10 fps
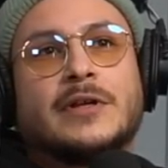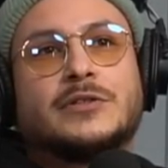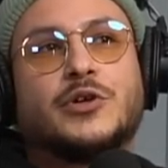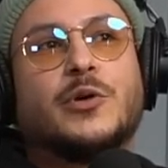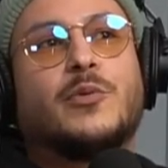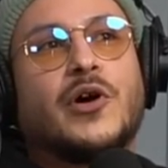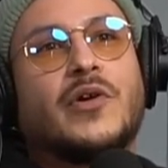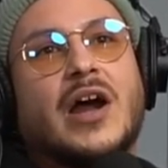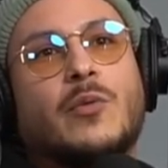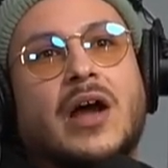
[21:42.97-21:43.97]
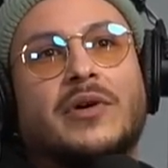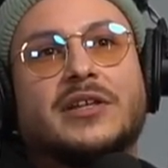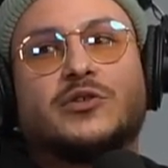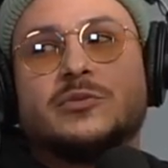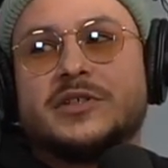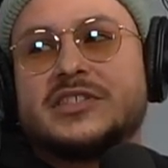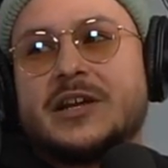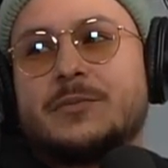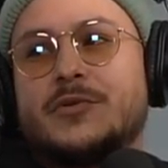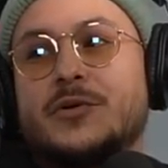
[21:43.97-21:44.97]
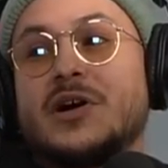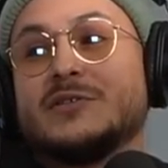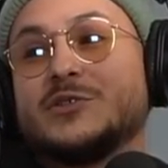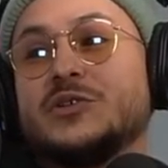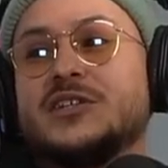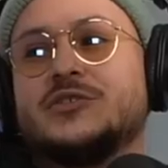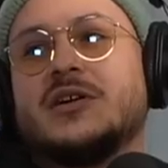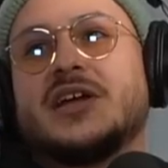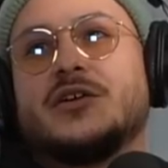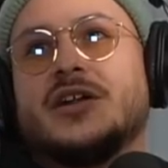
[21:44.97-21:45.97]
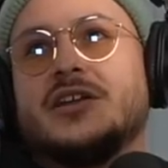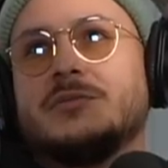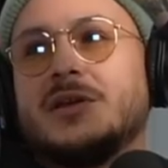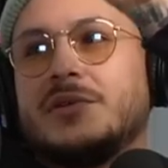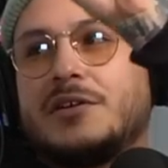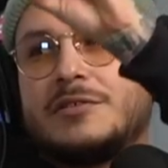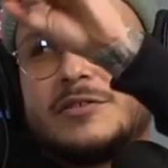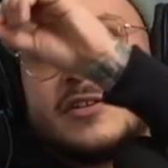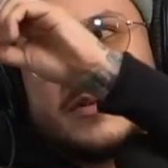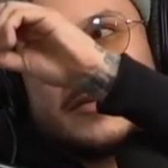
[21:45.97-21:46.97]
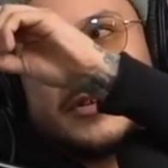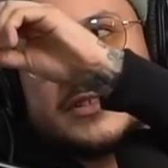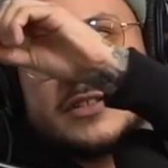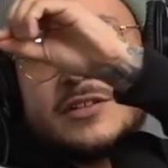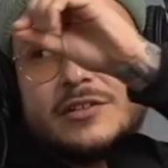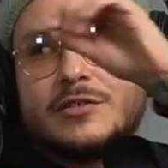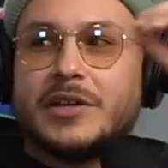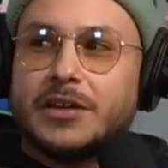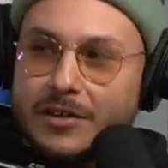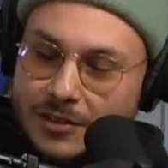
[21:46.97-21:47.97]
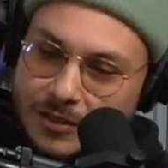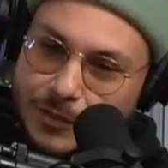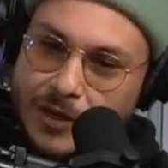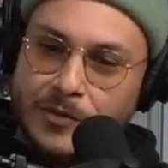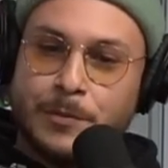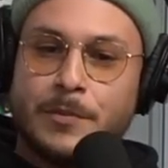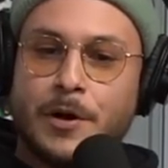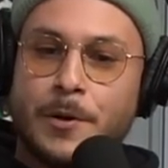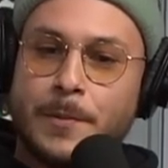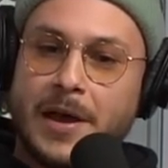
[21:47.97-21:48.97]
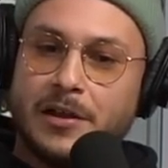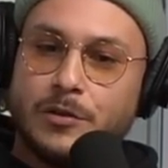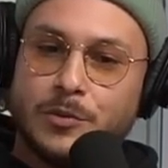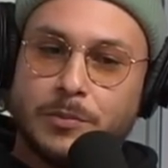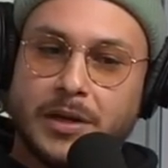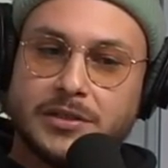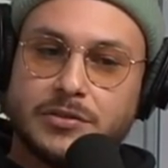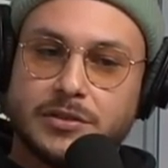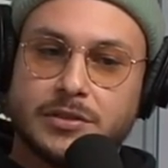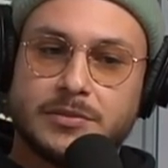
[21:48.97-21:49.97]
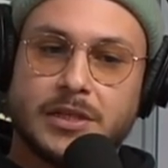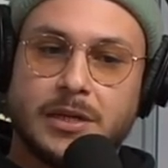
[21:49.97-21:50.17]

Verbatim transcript: to the point where I ran with it too much, at a point where I was doing it too. I'm like, yo, I need to maybe curb my voice down a little, make it like, whatever. Add a little more bass to it sometimes.